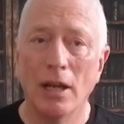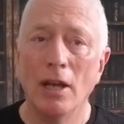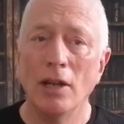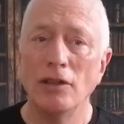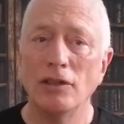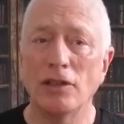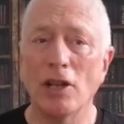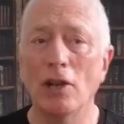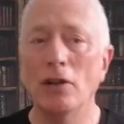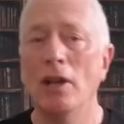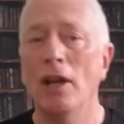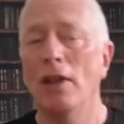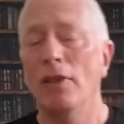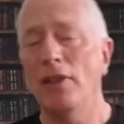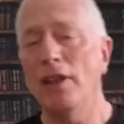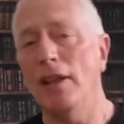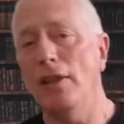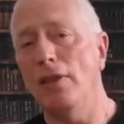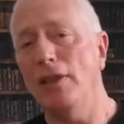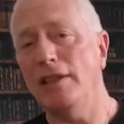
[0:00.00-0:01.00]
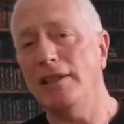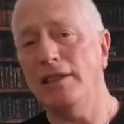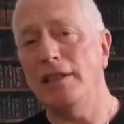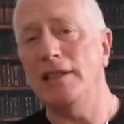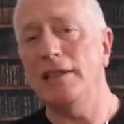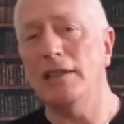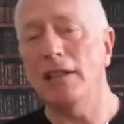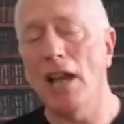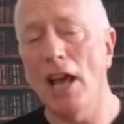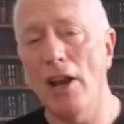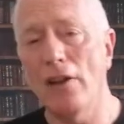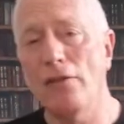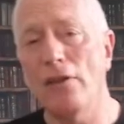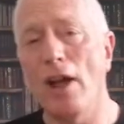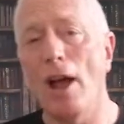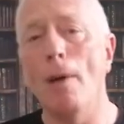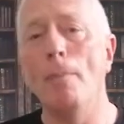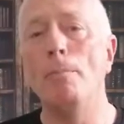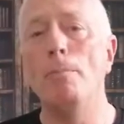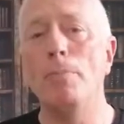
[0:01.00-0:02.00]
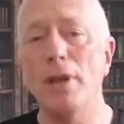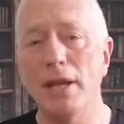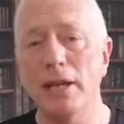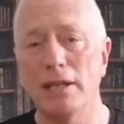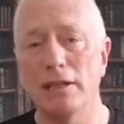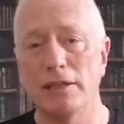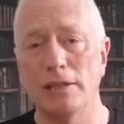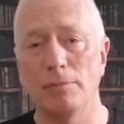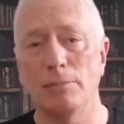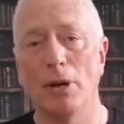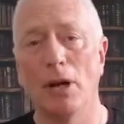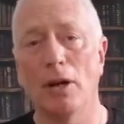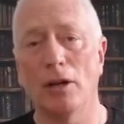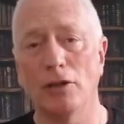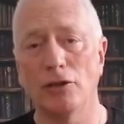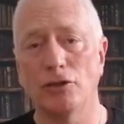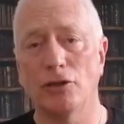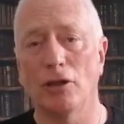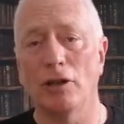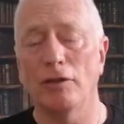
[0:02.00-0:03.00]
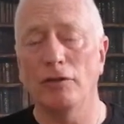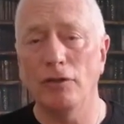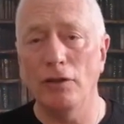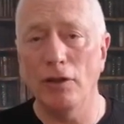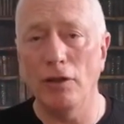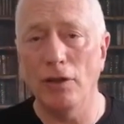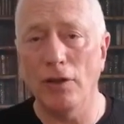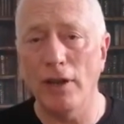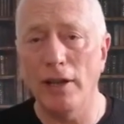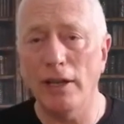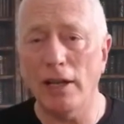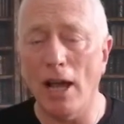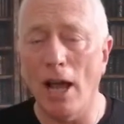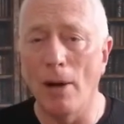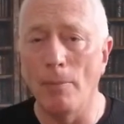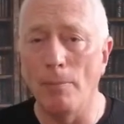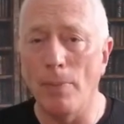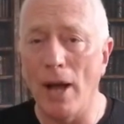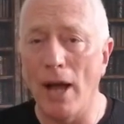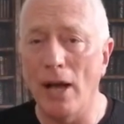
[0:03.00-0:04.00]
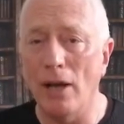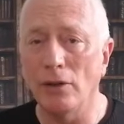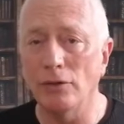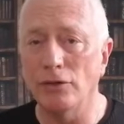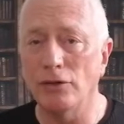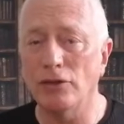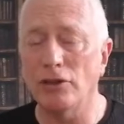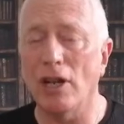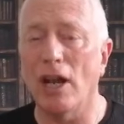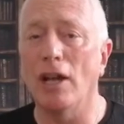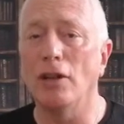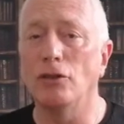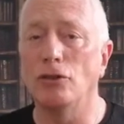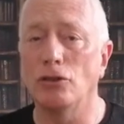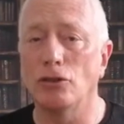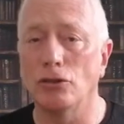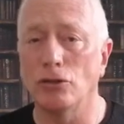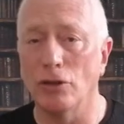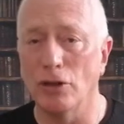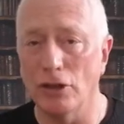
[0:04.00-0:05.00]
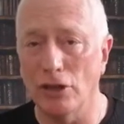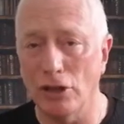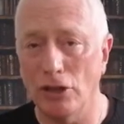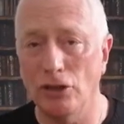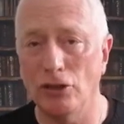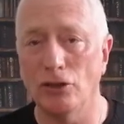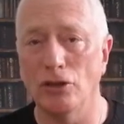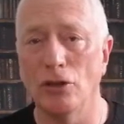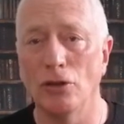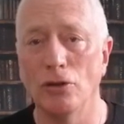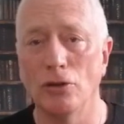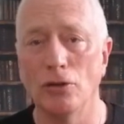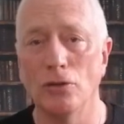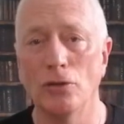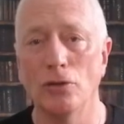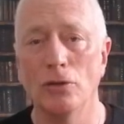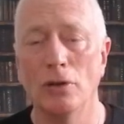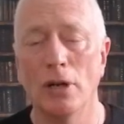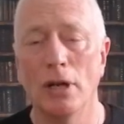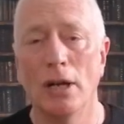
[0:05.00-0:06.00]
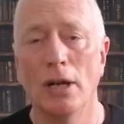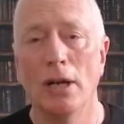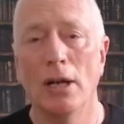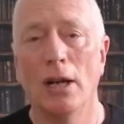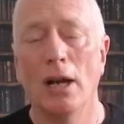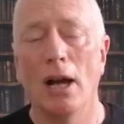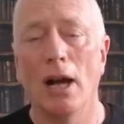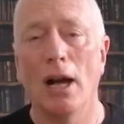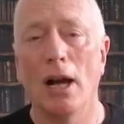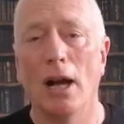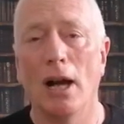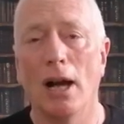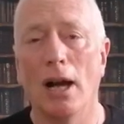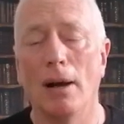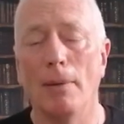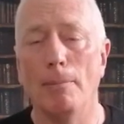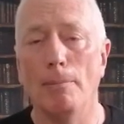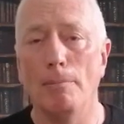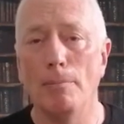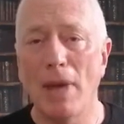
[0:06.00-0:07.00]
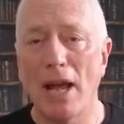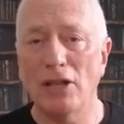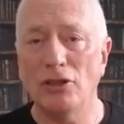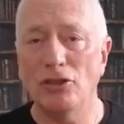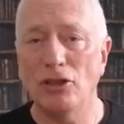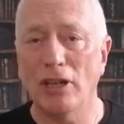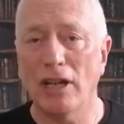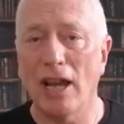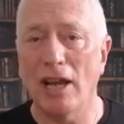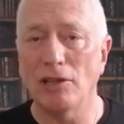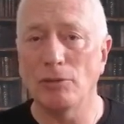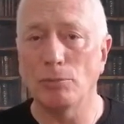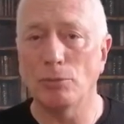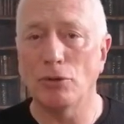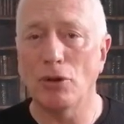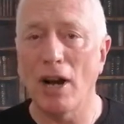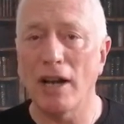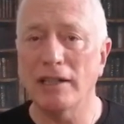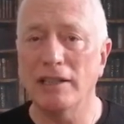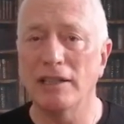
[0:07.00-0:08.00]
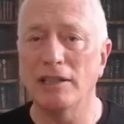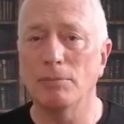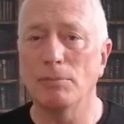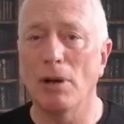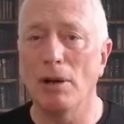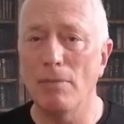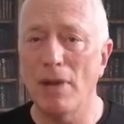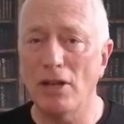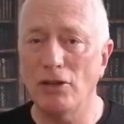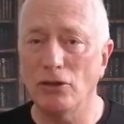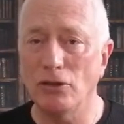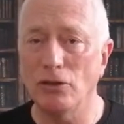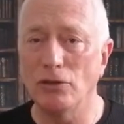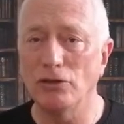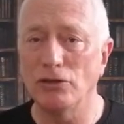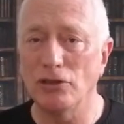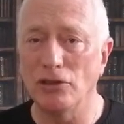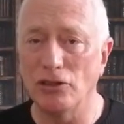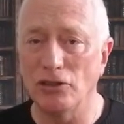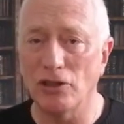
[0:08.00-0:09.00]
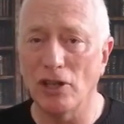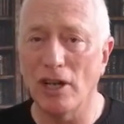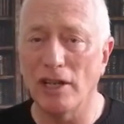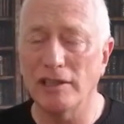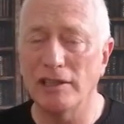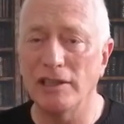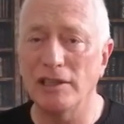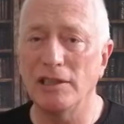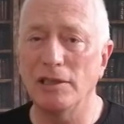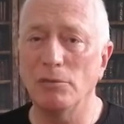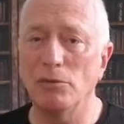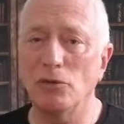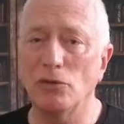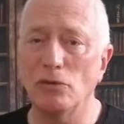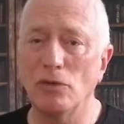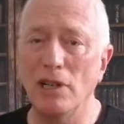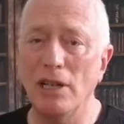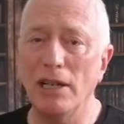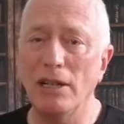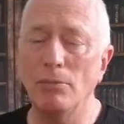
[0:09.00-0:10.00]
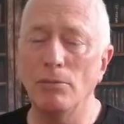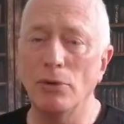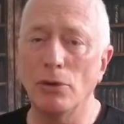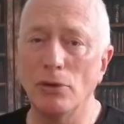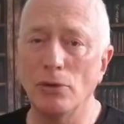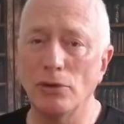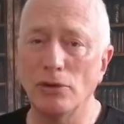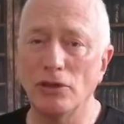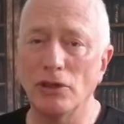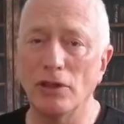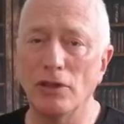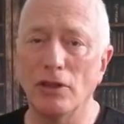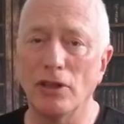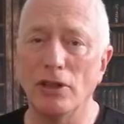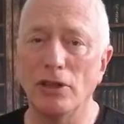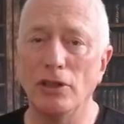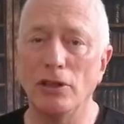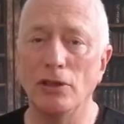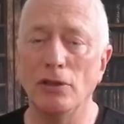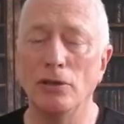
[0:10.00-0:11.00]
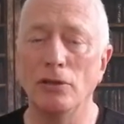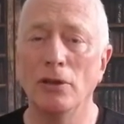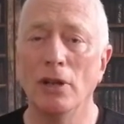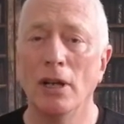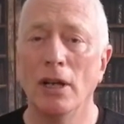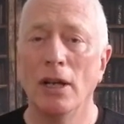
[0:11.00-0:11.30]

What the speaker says: So this is kind of a big departure. If you think about traditional magic as practiced by magical societies, it was really important that you